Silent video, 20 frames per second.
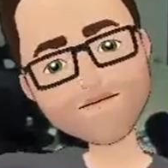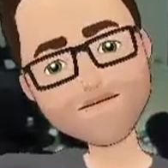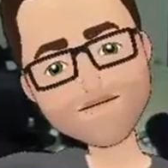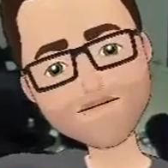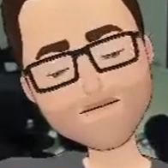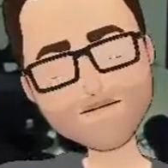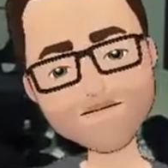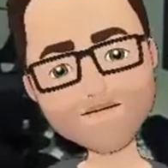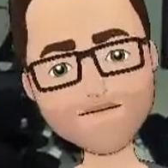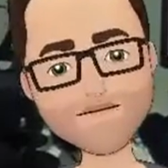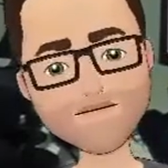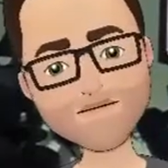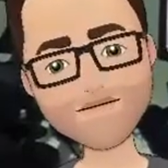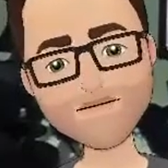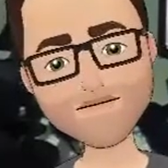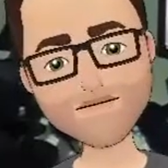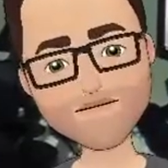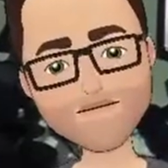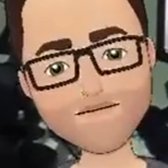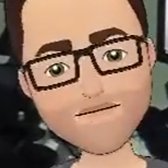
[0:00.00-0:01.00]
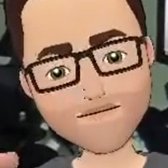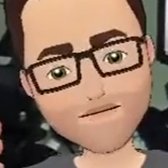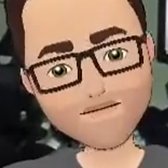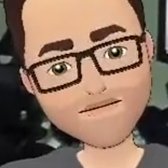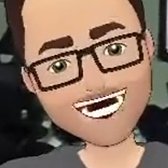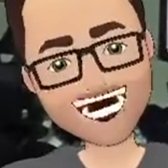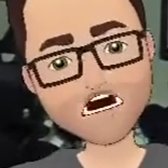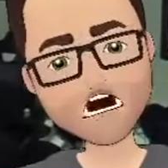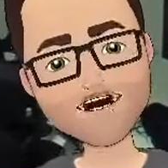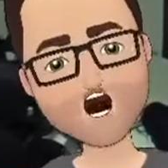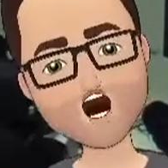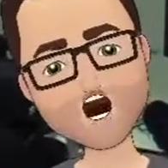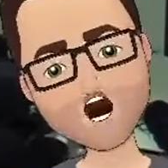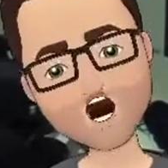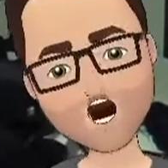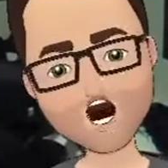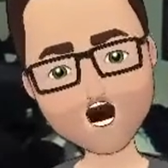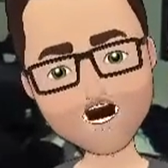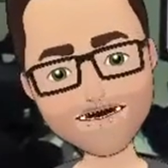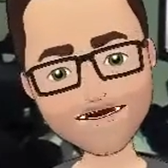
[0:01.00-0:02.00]
Hello world and hello
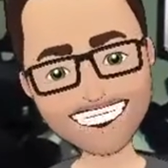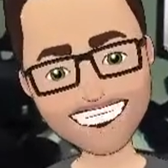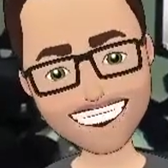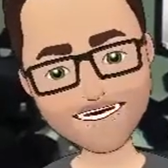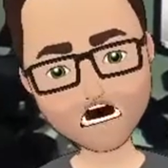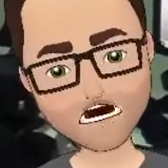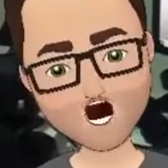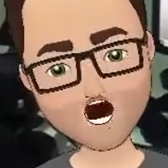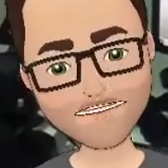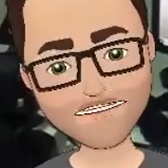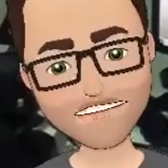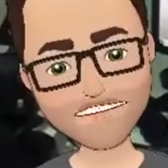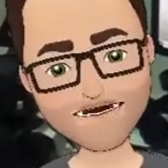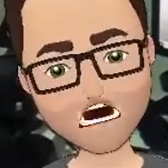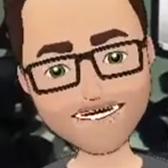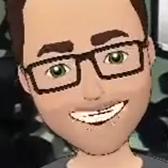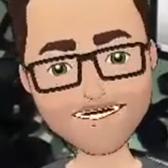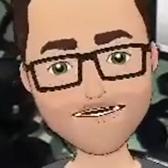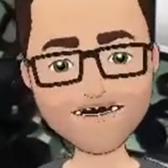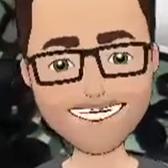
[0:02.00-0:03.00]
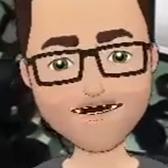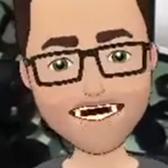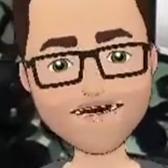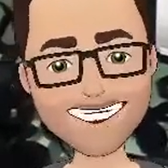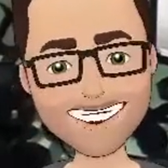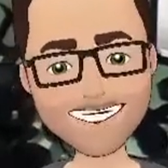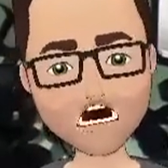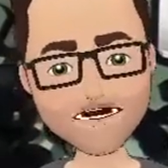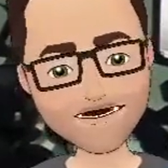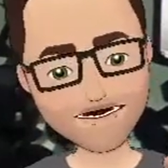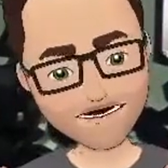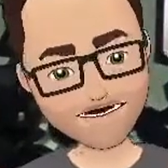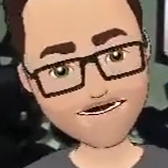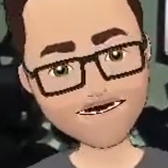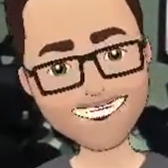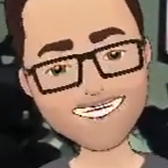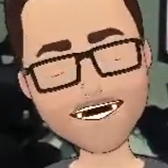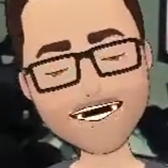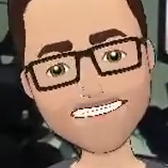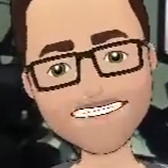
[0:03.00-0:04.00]
2018. It's Dr. Keith, your
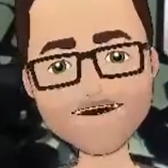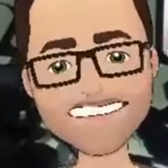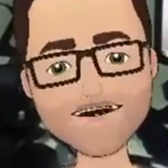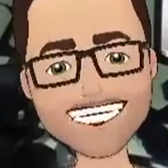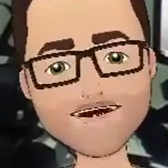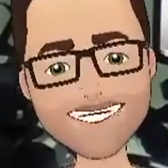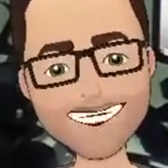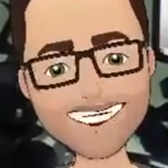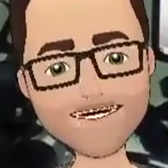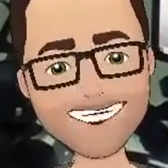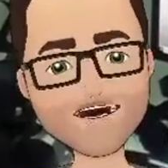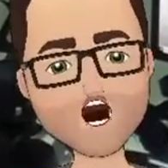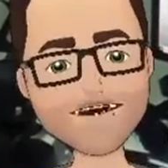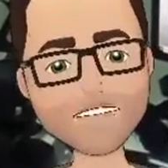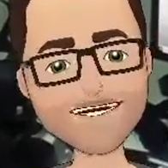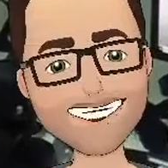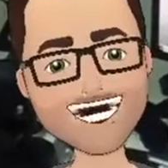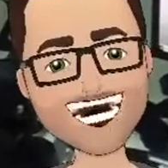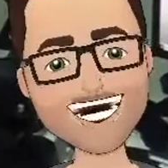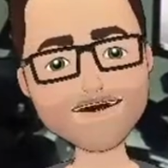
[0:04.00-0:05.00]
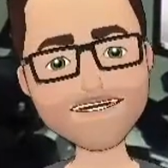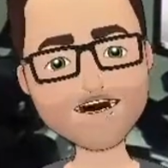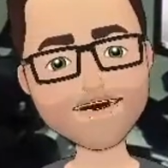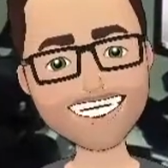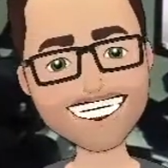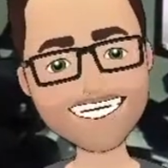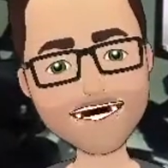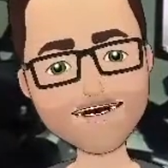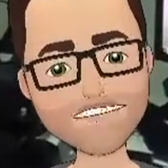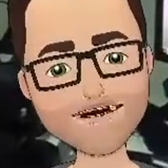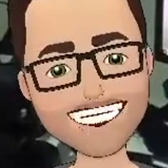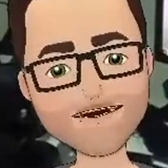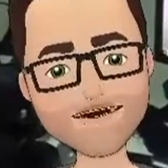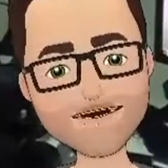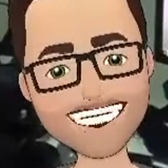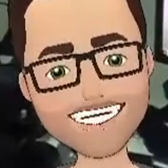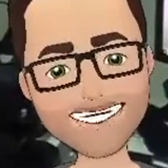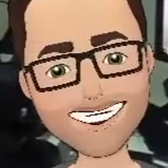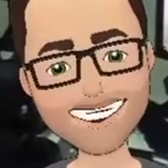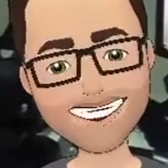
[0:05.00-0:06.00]
VR doctor, here returning to
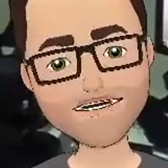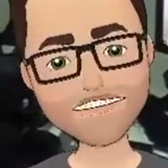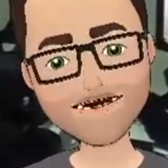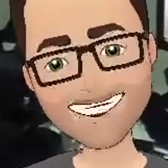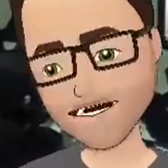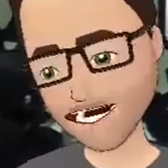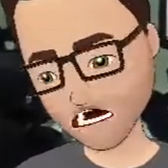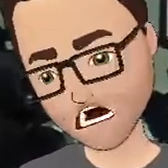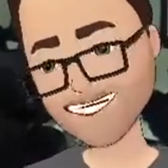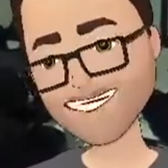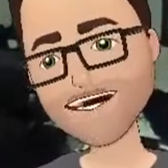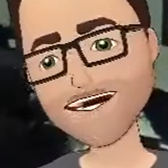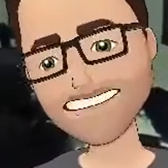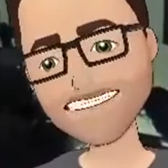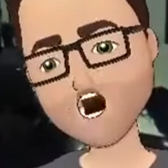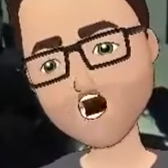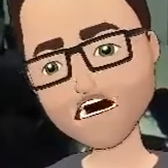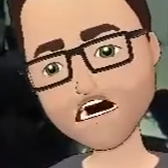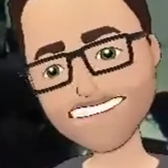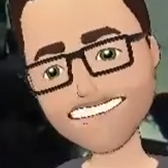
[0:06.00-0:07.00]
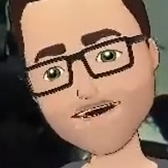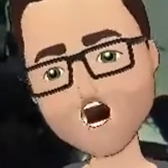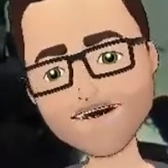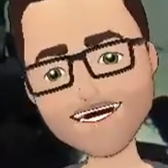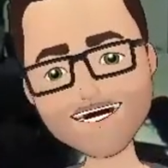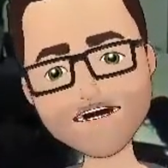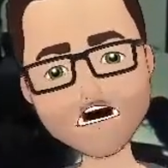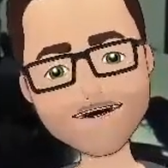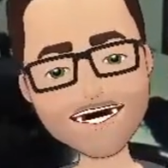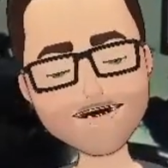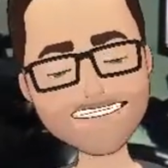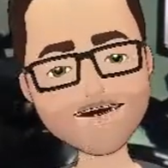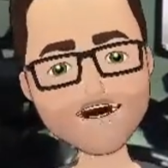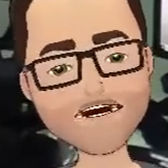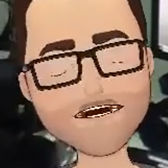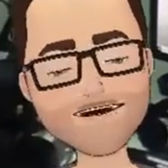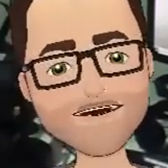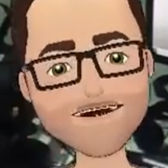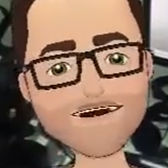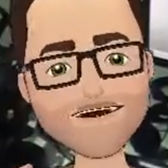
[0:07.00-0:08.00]
talk to you once again about the
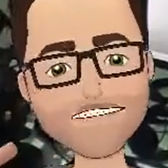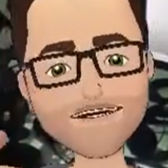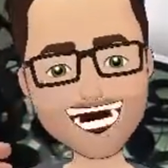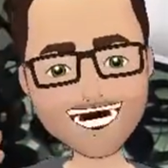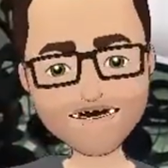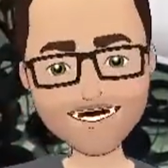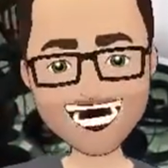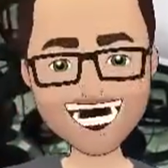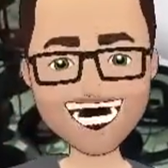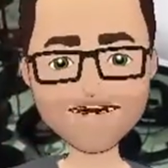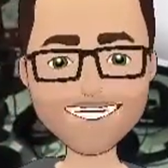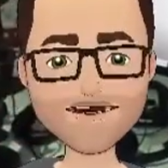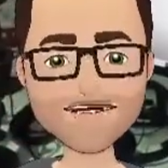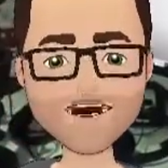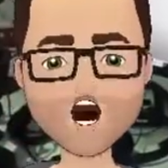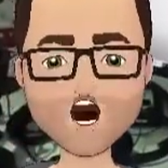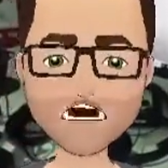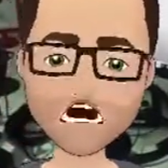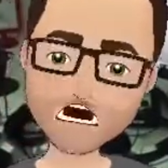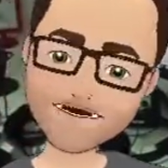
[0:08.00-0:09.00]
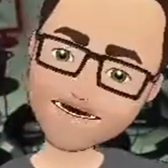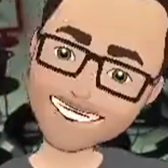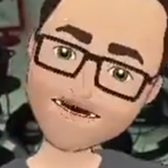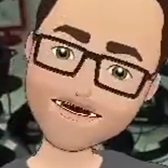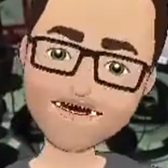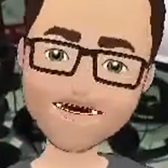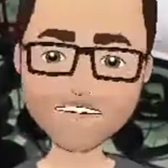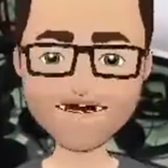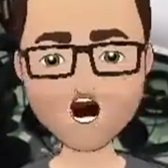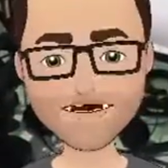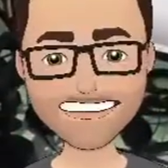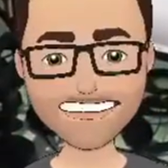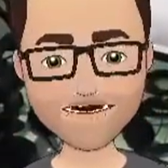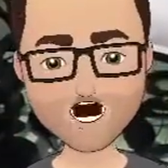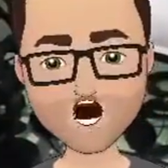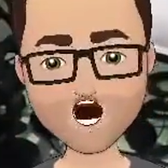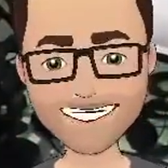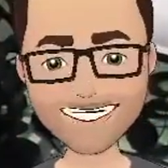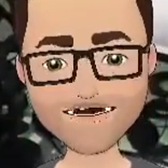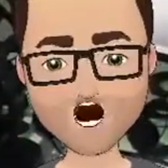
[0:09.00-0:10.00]
role of virtual and augmented
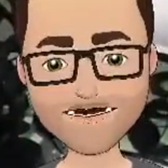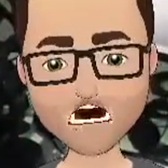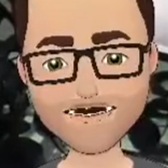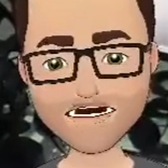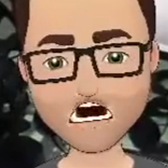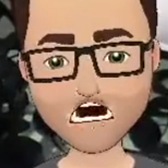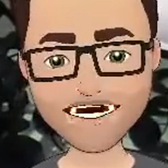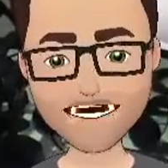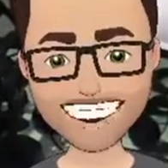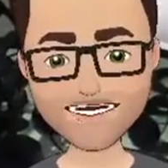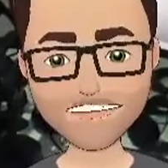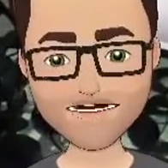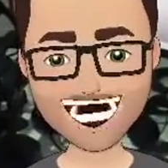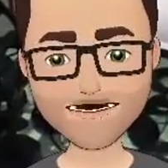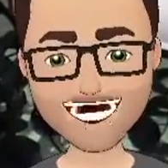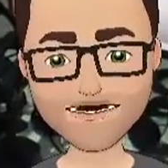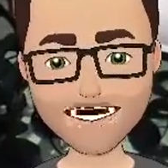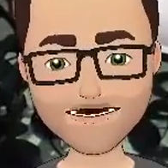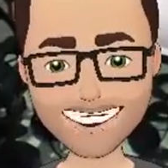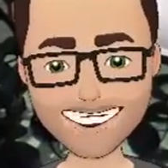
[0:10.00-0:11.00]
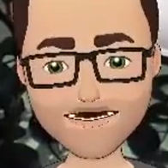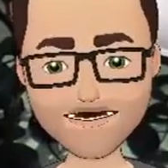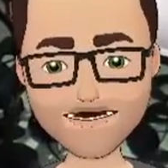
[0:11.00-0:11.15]
reality in healthcare.